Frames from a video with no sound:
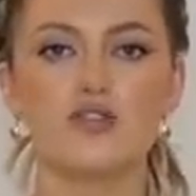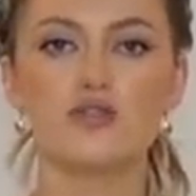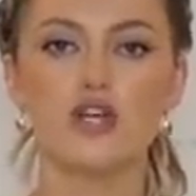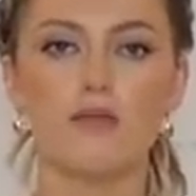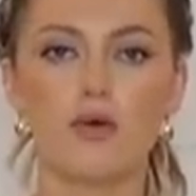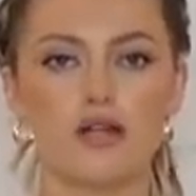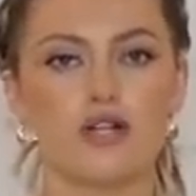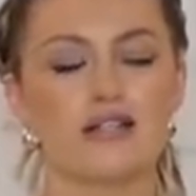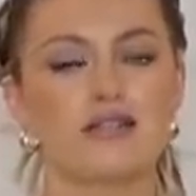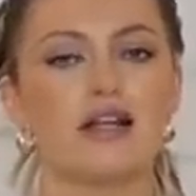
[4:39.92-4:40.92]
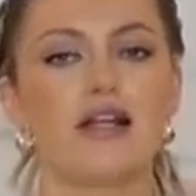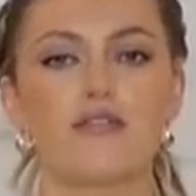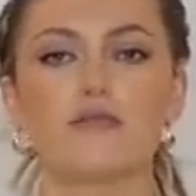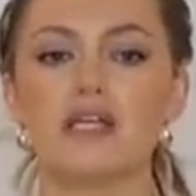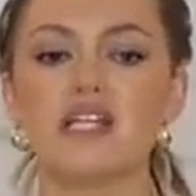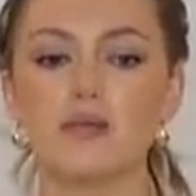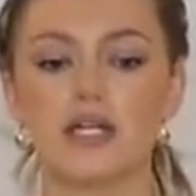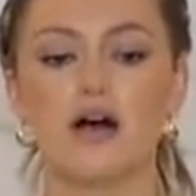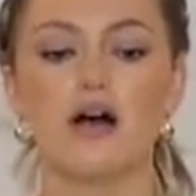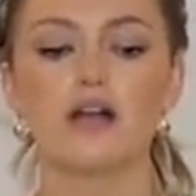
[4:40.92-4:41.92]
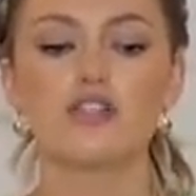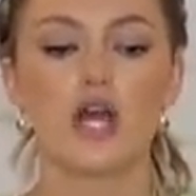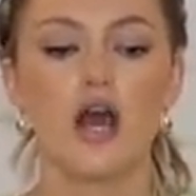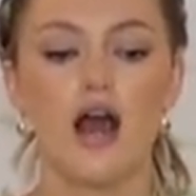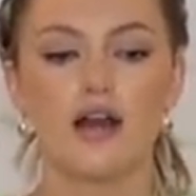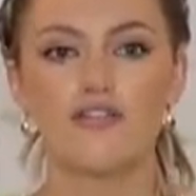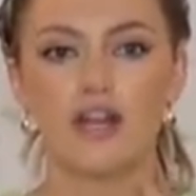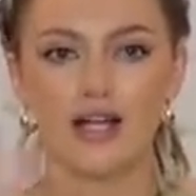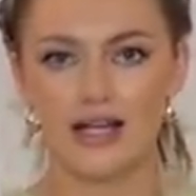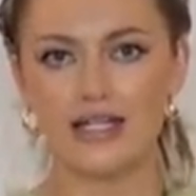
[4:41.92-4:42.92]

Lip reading: do jump quite drastically from medium and large. I feel like I